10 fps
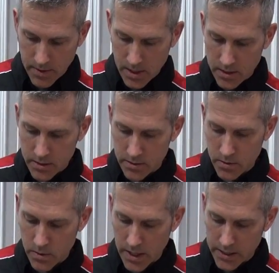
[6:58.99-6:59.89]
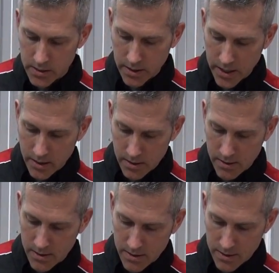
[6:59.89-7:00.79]
These are so nice looking.
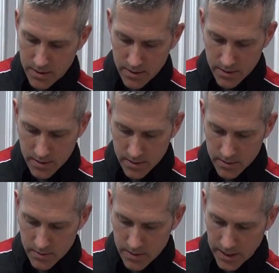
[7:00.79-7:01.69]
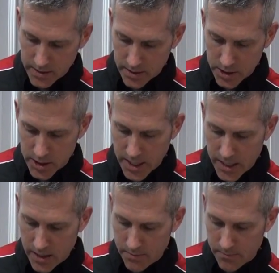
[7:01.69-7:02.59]
So nice and shiny.